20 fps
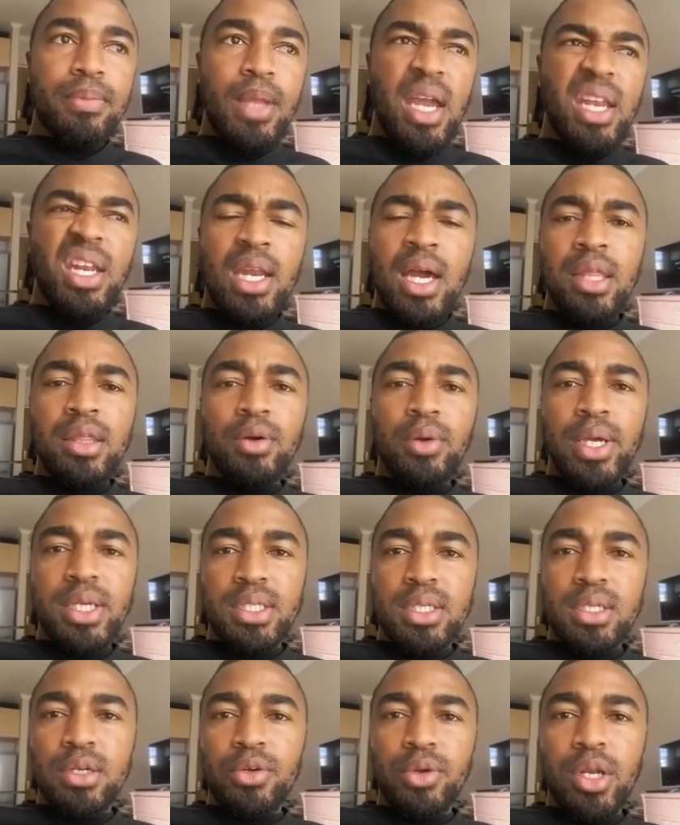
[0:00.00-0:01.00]
And in other
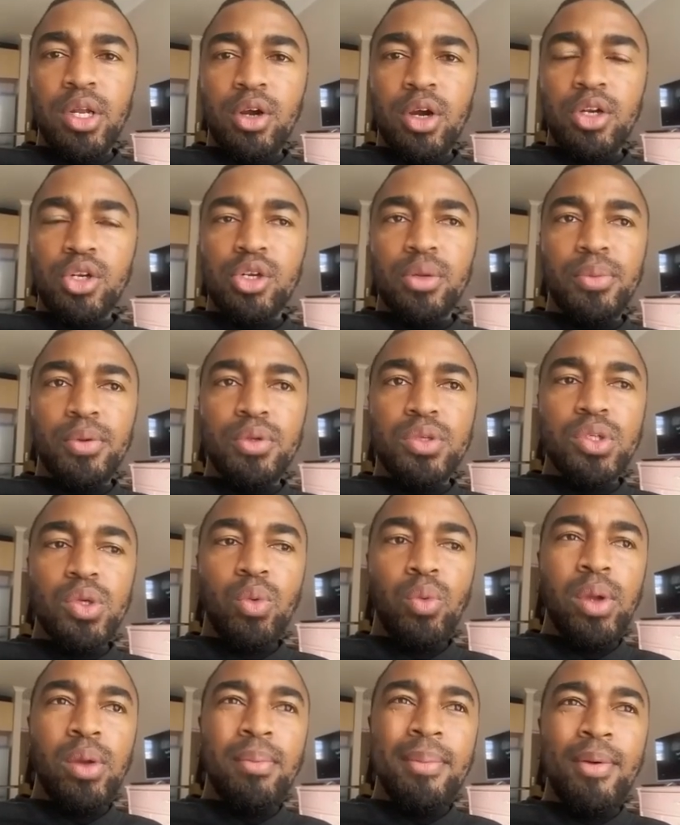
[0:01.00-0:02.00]
ways, they didn't really contribute.
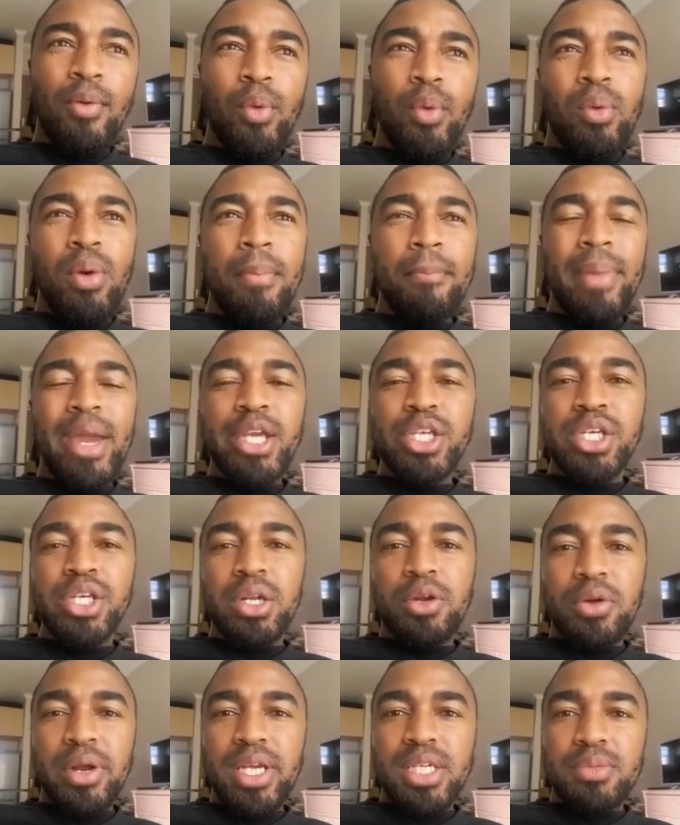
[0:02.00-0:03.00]
So we were
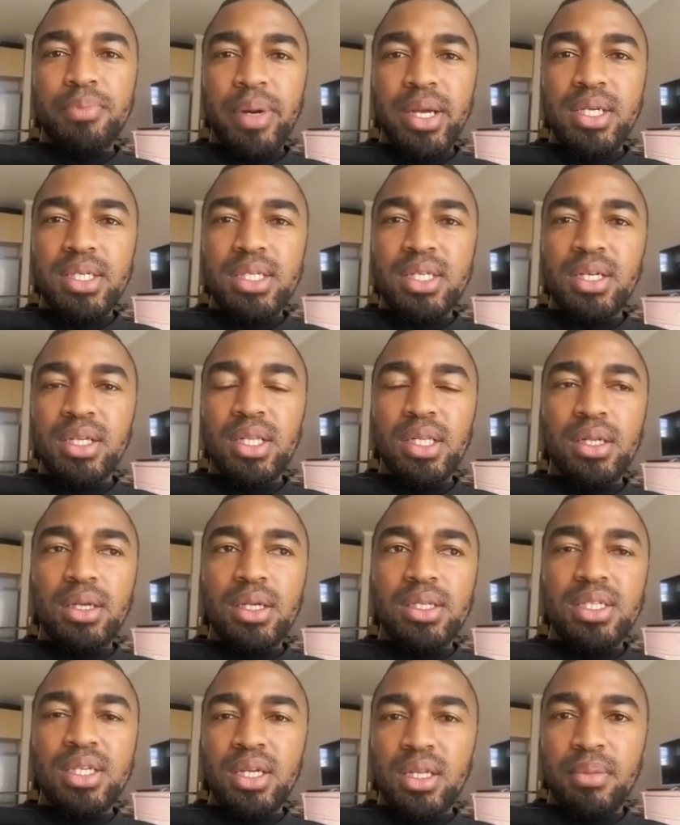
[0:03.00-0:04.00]
majorly raised by a
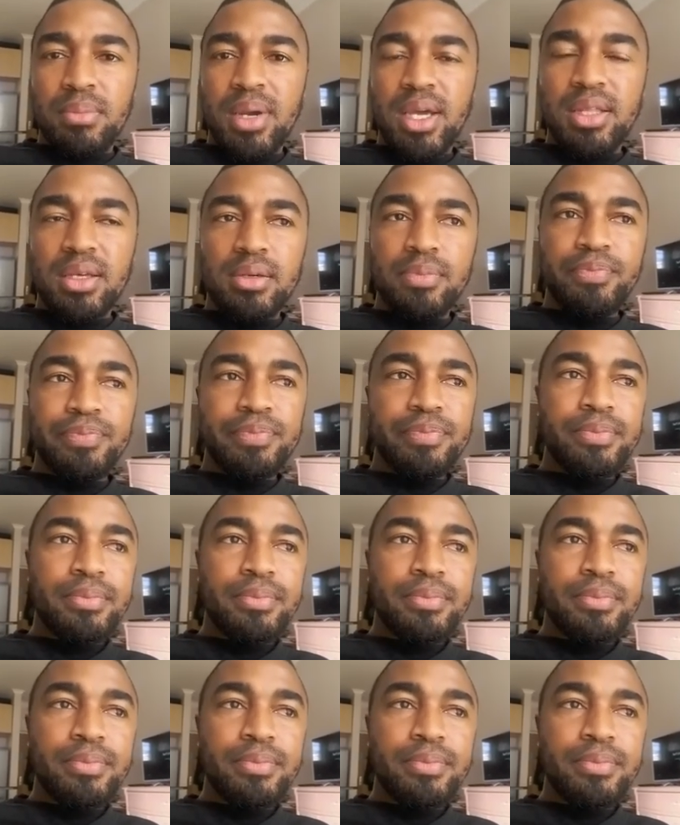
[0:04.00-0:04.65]
single mother.